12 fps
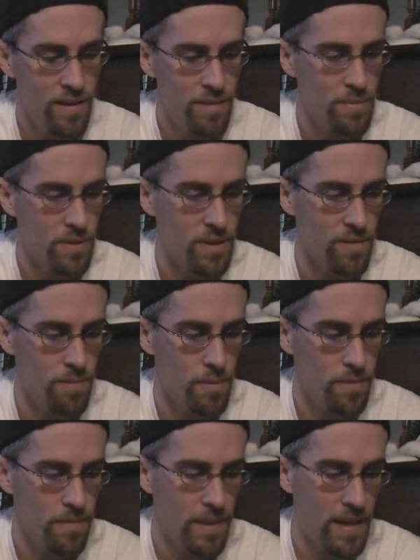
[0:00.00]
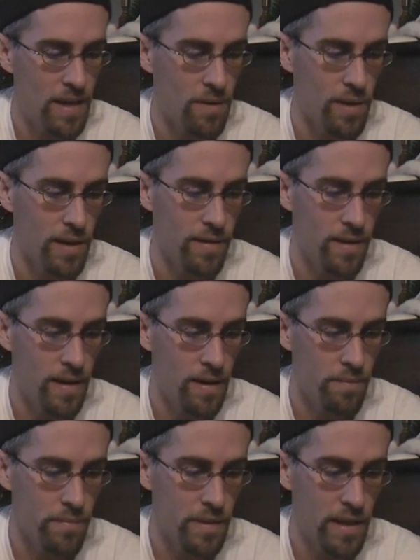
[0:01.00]
Unbelievable. Anyway,
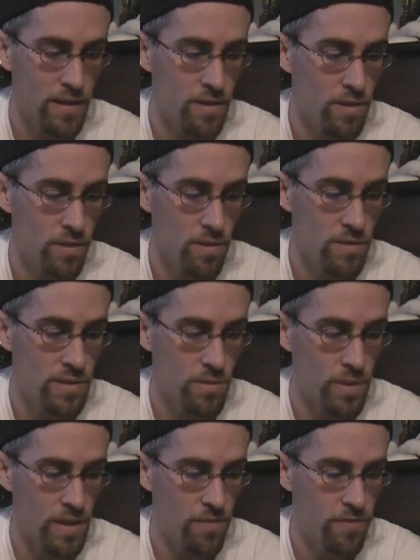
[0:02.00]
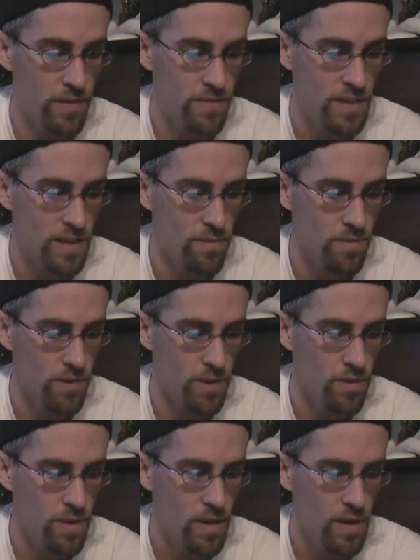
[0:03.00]
that concludes the Week 15
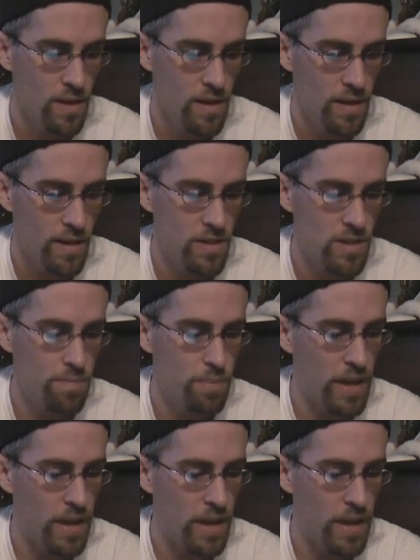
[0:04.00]
review. Let's just